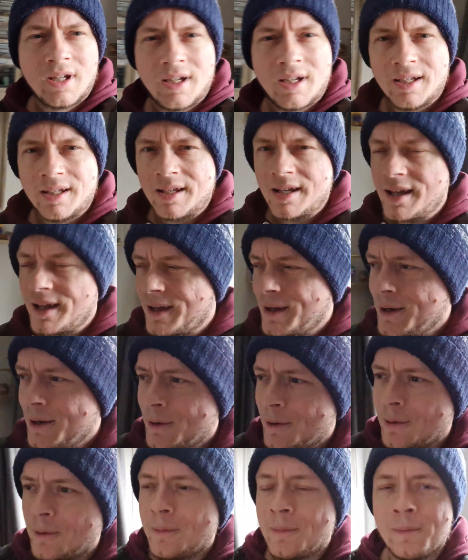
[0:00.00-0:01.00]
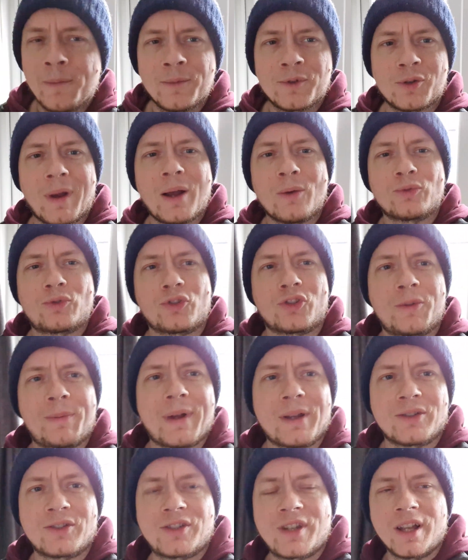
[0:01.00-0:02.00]
Yeah. So I was just
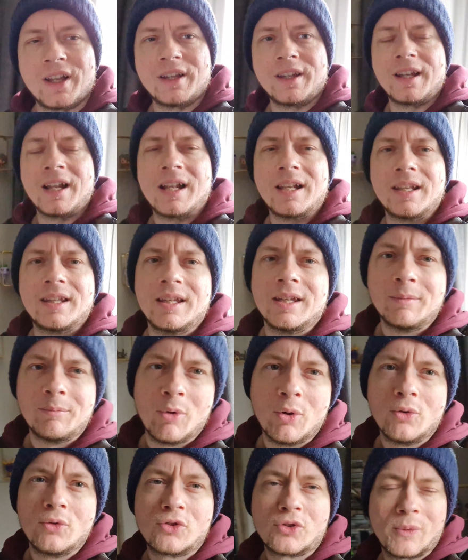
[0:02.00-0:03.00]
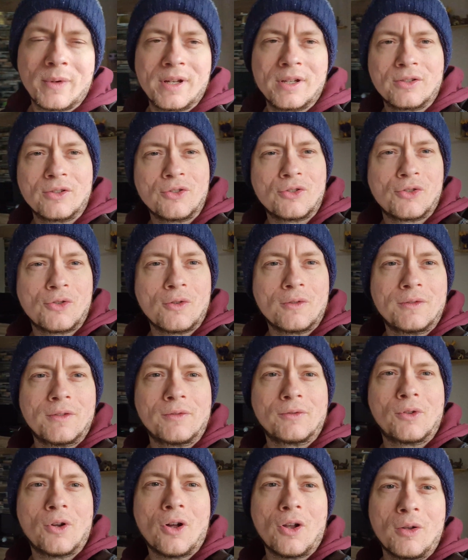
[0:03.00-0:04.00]
about to tell you that the mood swings and stuff have
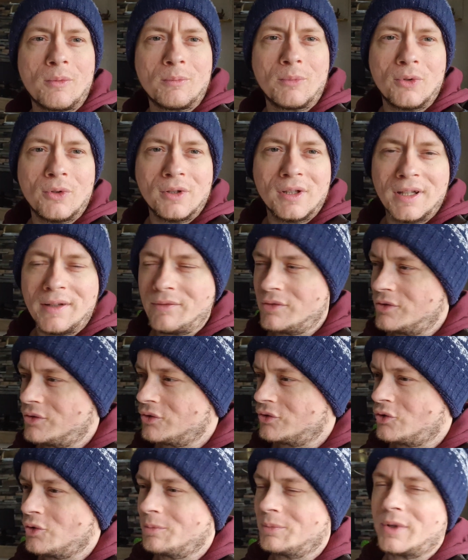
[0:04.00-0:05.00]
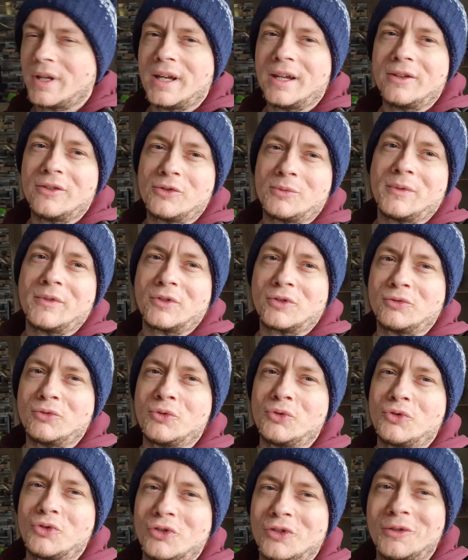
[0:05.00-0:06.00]
gone, but Liv's just updated us with a
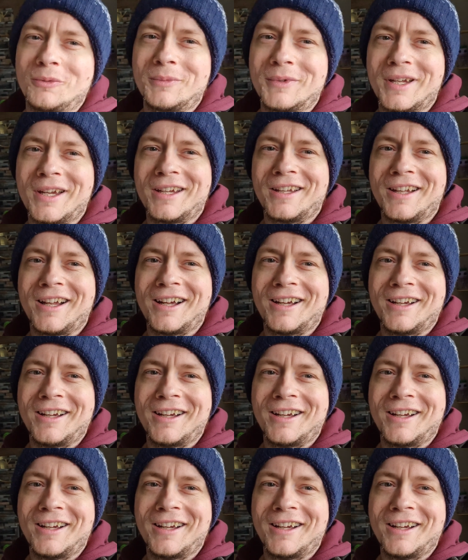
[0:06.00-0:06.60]
crucial update that